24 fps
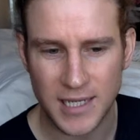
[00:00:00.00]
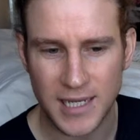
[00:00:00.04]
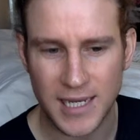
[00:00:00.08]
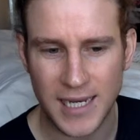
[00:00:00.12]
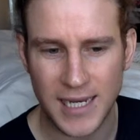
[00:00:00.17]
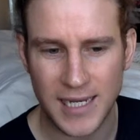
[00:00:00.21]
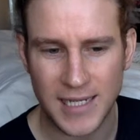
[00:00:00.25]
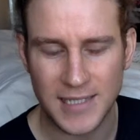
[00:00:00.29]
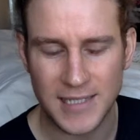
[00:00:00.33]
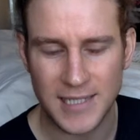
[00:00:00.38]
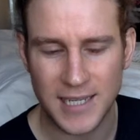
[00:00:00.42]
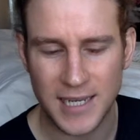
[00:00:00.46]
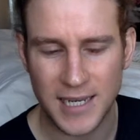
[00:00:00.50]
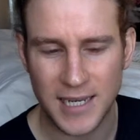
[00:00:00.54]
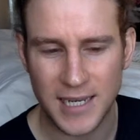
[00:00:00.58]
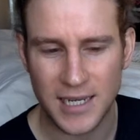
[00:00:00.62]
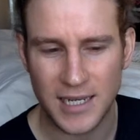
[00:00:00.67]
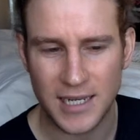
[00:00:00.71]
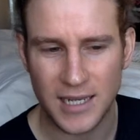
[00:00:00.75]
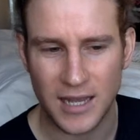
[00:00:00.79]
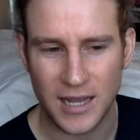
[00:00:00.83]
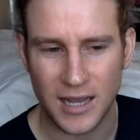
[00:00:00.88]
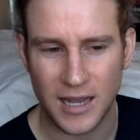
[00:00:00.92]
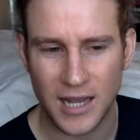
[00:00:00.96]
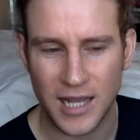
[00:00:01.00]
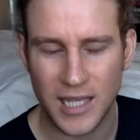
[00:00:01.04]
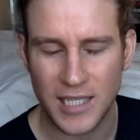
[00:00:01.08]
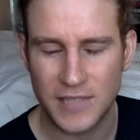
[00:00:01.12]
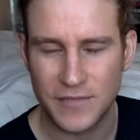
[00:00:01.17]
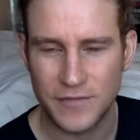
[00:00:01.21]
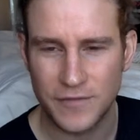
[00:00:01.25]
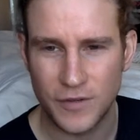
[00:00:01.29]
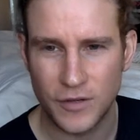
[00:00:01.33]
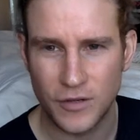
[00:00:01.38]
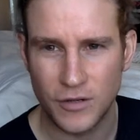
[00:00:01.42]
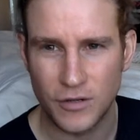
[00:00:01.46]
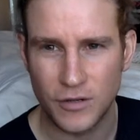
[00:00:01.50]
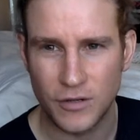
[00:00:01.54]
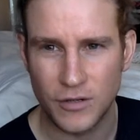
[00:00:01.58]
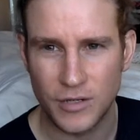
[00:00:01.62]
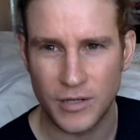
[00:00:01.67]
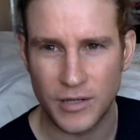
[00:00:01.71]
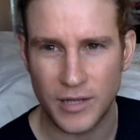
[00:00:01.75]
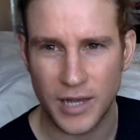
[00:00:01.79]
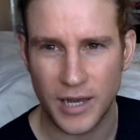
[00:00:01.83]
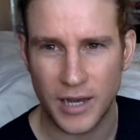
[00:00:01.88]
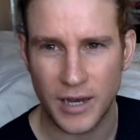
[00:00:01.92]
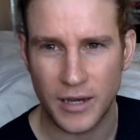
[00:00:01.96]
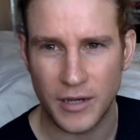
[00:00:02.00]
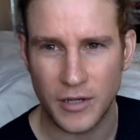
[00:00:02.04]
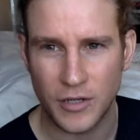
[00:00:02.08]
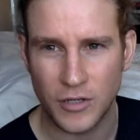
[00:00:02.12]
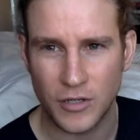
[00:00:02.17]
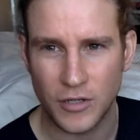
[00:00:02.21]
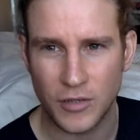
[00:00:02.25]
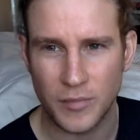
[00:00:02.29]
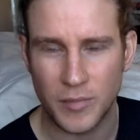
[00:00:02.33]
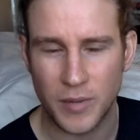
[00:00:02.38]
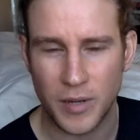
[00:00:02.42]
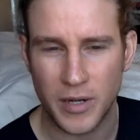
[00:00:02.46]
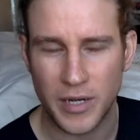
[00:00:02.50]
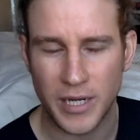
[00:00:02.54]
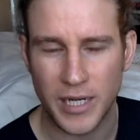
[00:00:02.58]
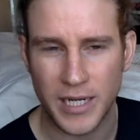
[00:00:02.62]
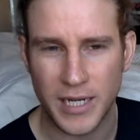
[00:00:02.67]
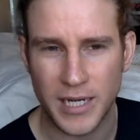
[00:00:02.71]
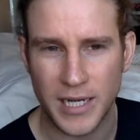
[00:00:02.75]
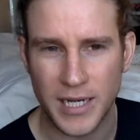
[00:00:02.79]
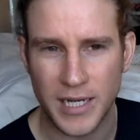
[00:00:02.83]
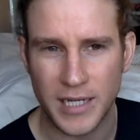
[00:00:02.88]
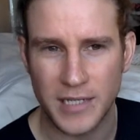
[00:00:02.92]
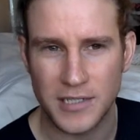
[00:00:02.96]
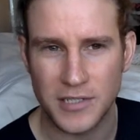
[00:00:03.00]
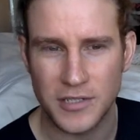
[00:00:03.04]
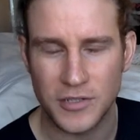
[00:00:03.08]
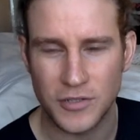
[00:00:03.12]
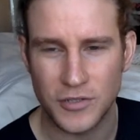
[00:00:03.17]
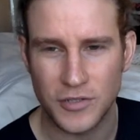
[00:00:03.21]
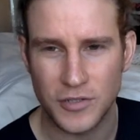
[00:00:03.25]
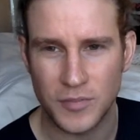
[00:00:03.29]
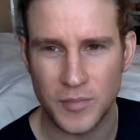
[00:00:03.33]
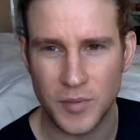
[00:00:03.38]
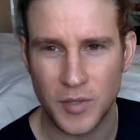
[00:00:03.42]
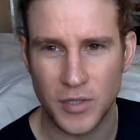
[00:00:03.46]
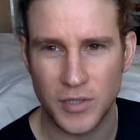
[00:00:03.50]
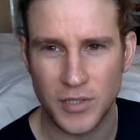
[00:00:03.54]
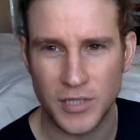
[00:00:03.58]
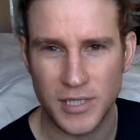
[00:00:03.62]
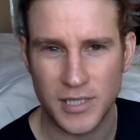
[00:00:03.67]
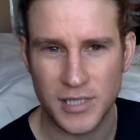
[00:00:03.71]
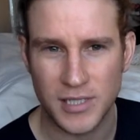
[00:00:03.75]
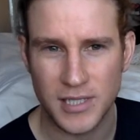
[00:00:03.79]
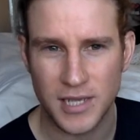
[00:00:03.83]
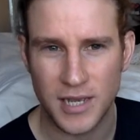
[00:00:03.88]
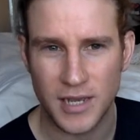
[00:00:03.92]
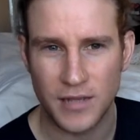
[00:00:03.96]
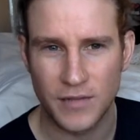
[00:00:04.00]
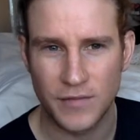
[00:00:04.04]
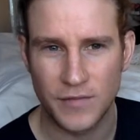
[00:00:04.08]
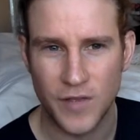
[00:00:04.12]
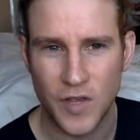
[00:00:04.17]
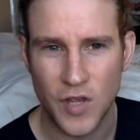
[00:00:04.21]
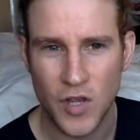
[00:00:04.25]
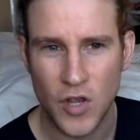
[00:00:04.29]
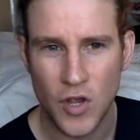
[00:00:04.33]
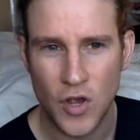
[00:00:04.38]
eating less food than your body needs to support itself,